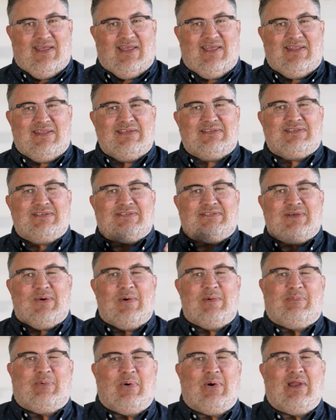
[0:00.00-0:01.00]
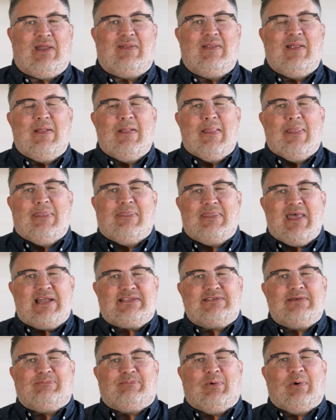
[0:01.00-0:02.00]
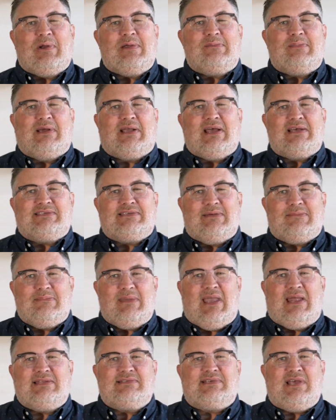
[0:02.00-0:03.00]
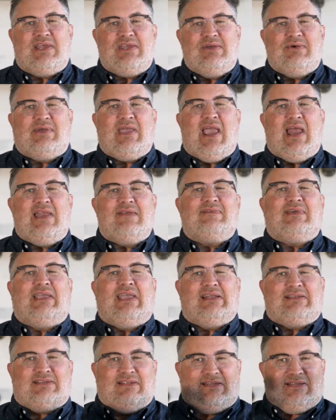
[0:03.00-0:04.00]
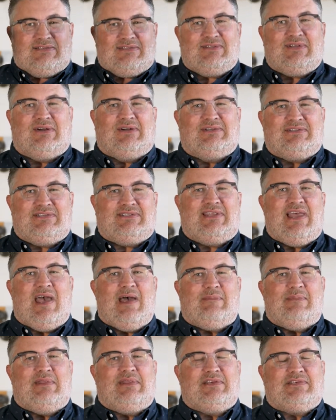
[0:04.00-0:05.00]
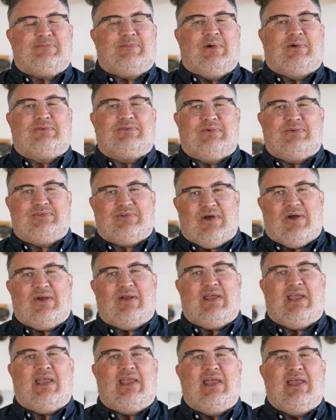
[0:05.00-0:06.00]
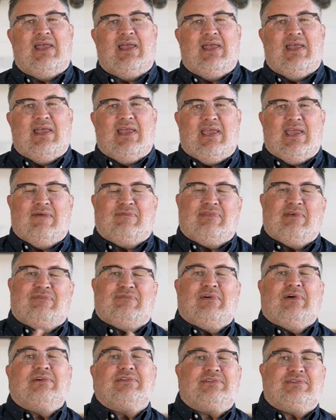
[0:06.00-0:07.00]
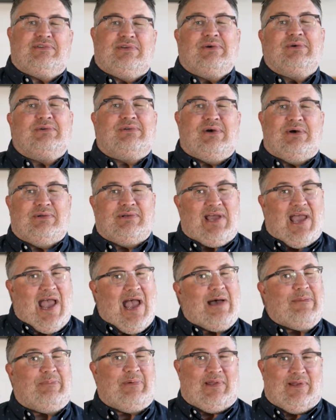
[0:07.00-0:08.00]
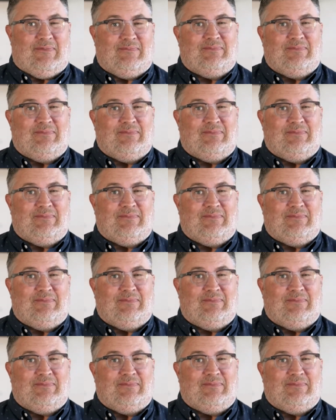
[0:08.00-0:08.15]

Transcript: and this is so important, that's important because it means that you can't even get to this third step in the spiritual journey if the first two don't happen.